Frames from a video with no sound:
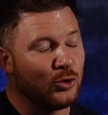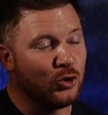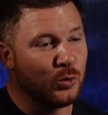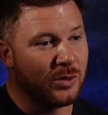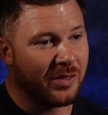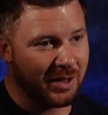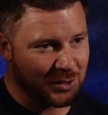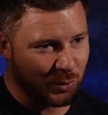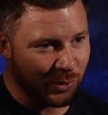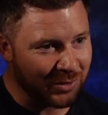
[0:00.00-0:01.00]
You would think
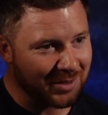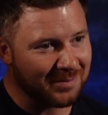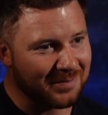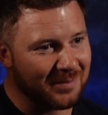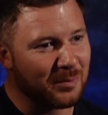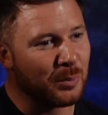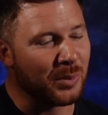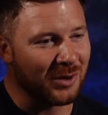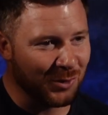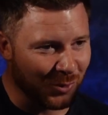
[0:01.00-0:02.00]
so, wouldn't you?
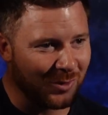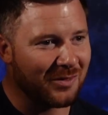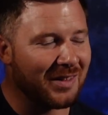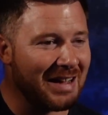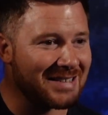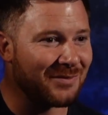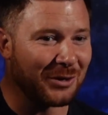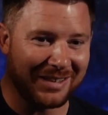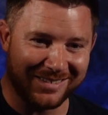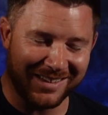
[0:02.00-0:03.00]
But no, that's
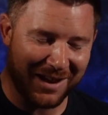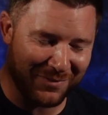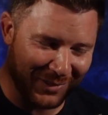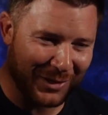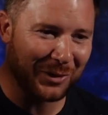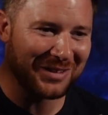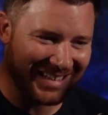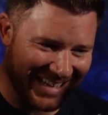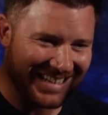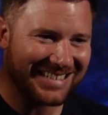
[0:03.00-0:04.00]
fucking definitely not the
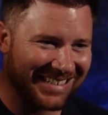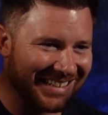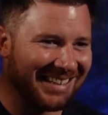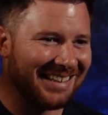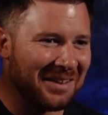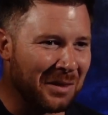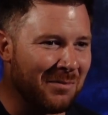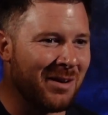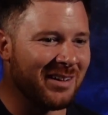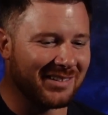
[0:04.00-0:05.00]
case. The
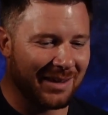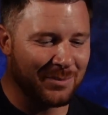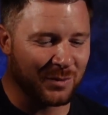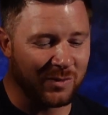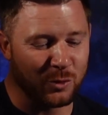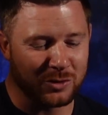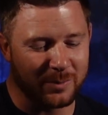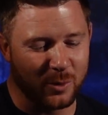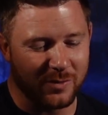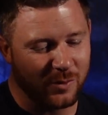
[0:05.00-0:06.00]
amount of times that we've looked at
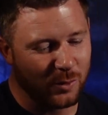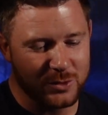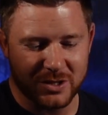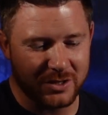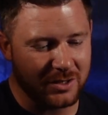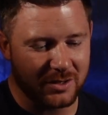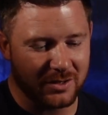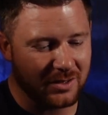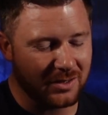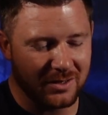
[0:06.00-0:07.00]
portfolios and
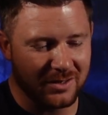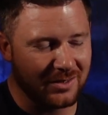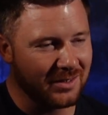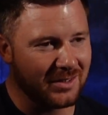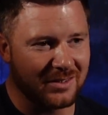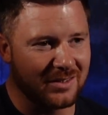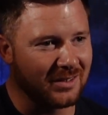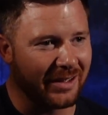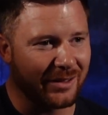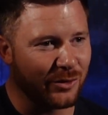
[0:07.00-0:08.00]
you
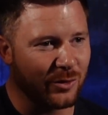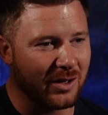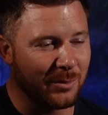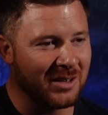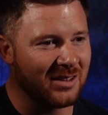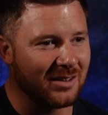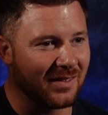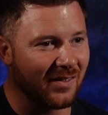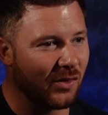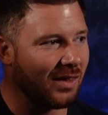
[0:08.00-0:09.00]
dig through it. I mean, the
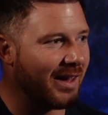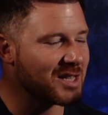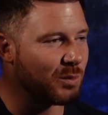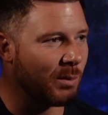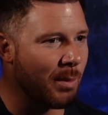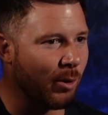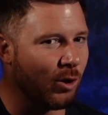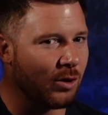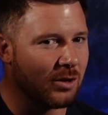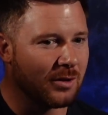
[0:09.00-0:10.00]
last one we bought,